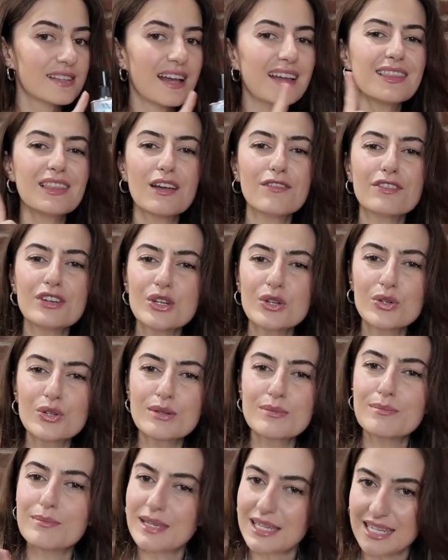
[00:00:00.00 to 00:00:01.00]
I love a
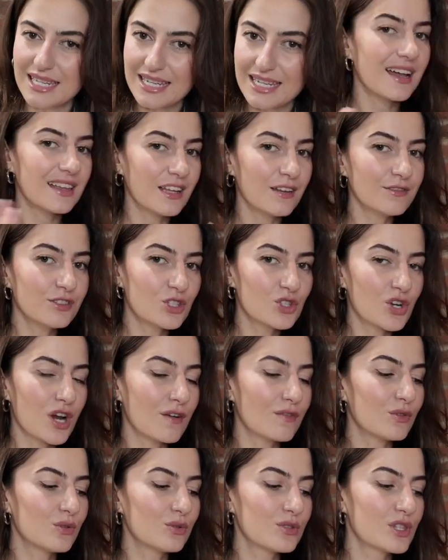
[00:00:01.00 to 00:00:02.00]
good mini. I love to
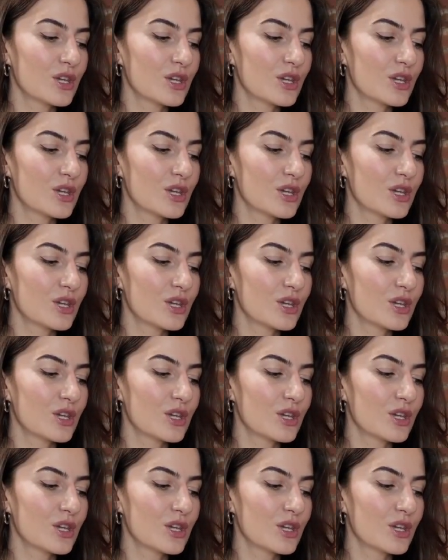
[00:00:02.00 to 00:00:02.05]
travel,